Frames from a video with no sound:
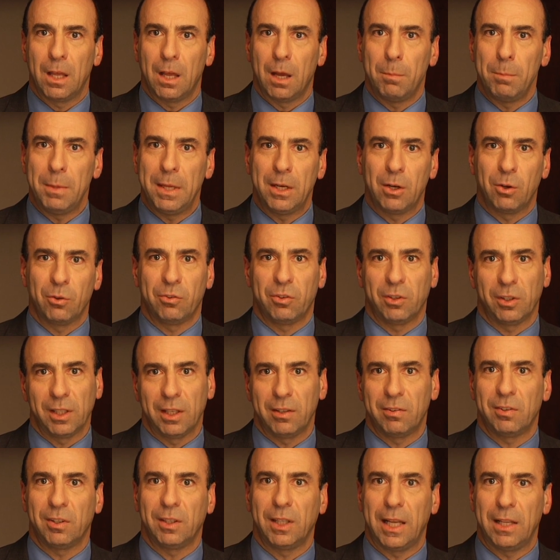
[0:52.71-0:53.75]

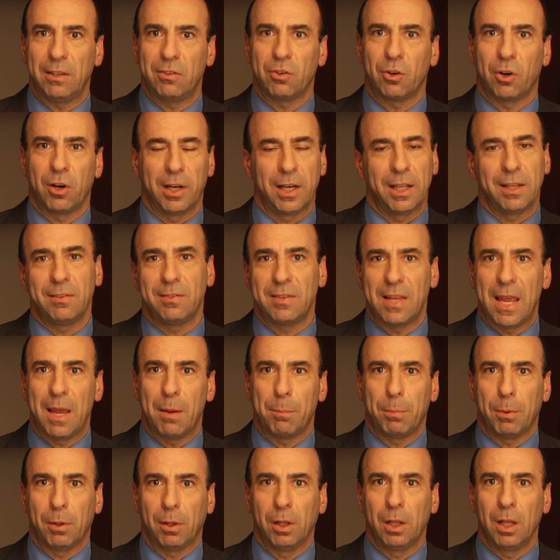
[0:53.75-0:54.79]
Aminosalicylates are an
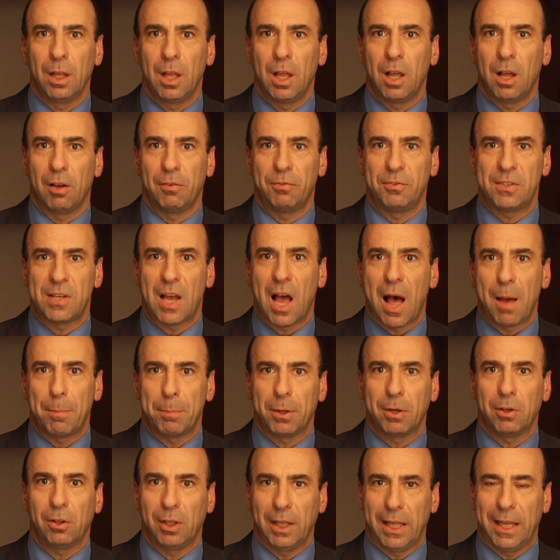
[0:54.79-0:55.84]
example of
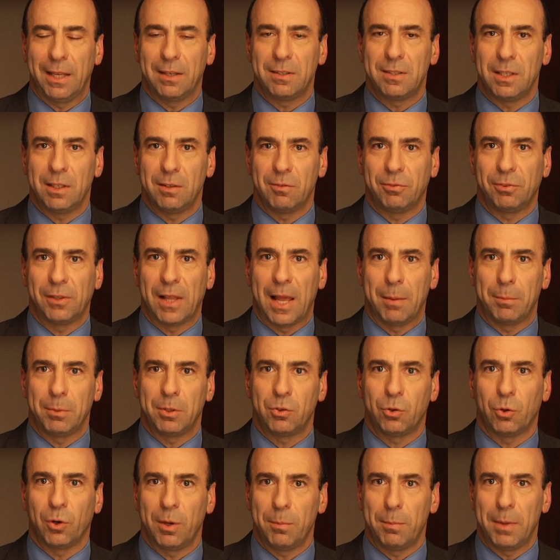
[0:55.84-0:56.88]
topical
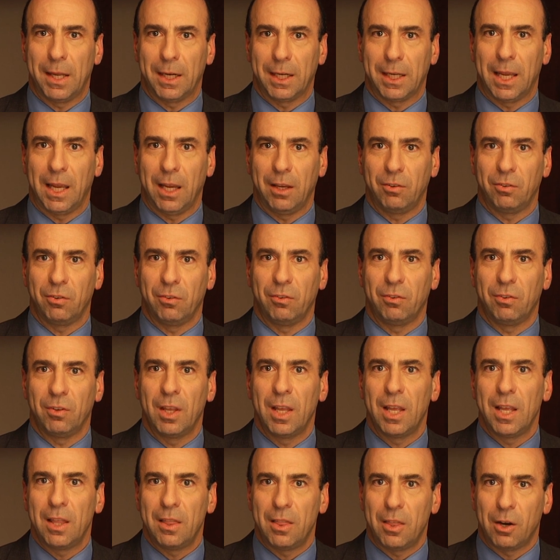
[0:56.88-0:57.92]
anti-inflammatory medications
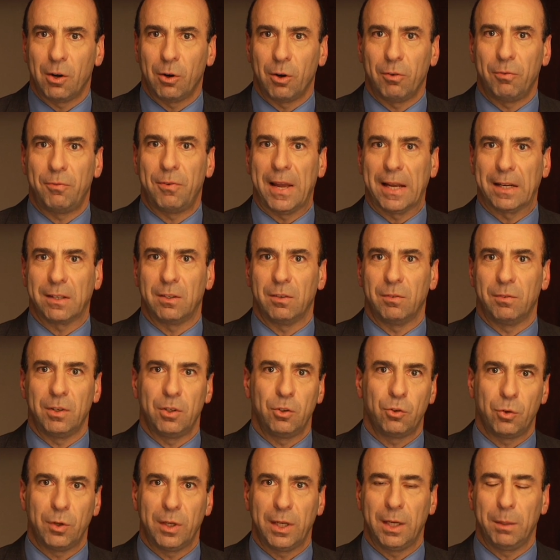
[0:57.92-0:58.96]
that are effective in
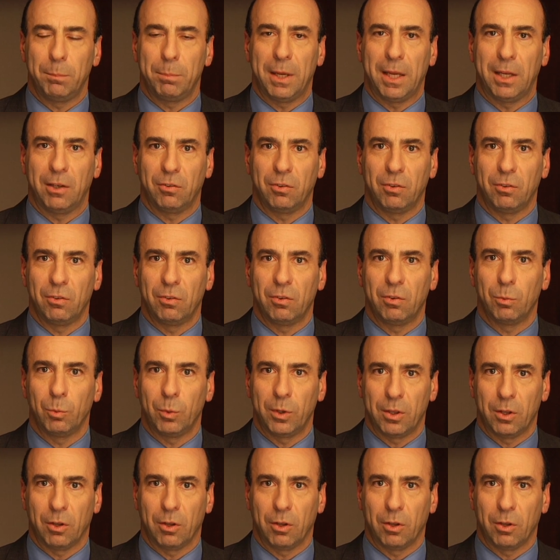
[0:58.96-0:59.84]
treating patients with